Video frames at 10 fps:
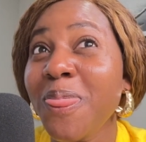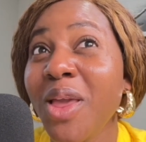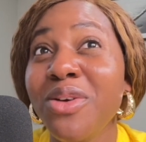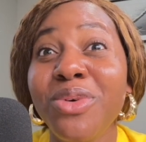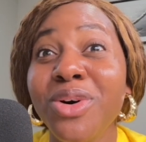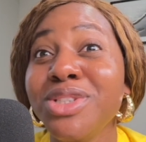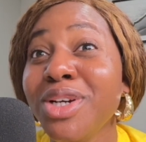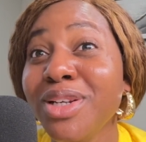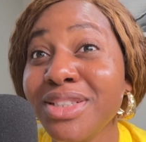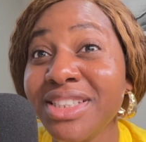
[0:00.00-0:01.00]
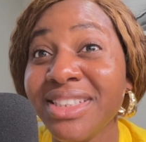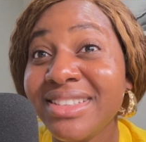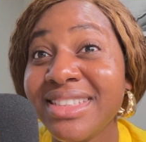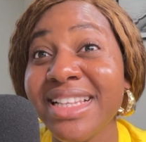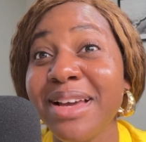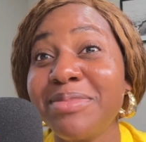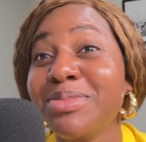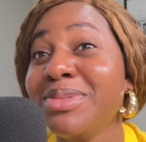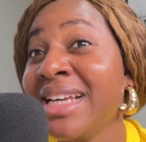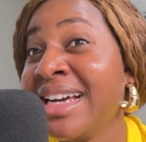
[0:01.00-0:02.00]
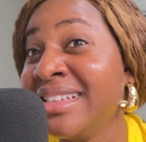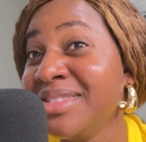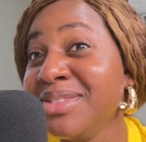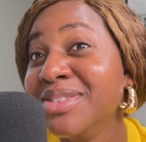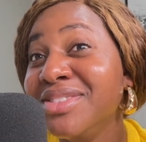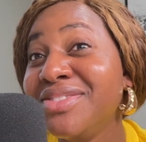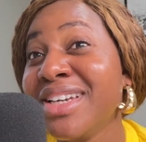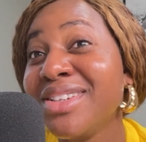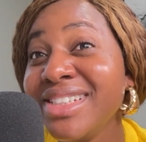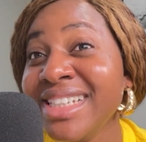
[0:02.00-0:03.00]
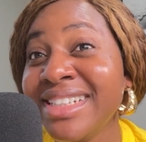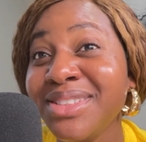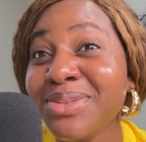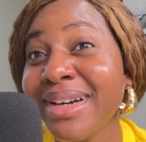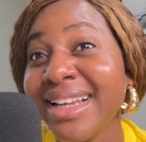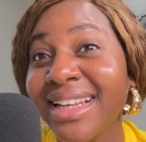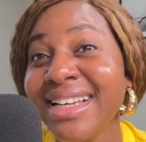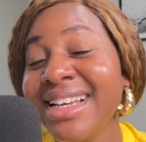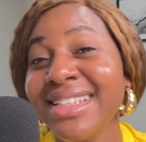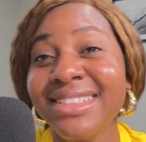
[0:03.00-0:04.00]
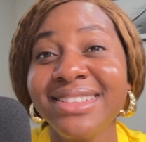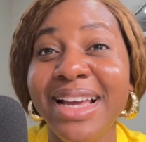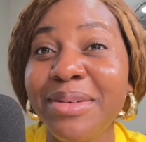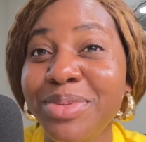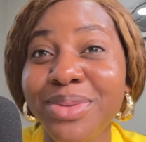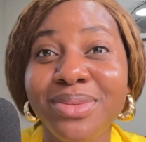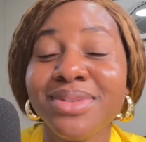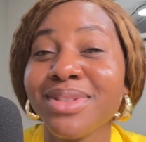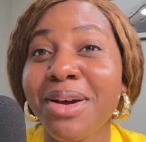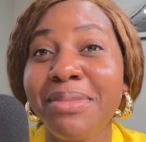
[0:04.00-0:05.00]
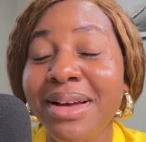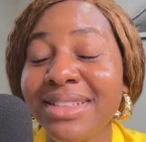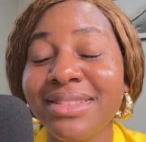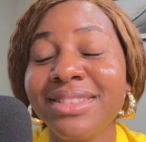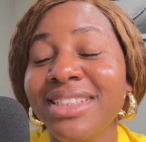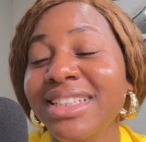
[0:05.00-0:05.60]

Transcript: Audiologists, there are people that, if you're not hearing well, they help you come and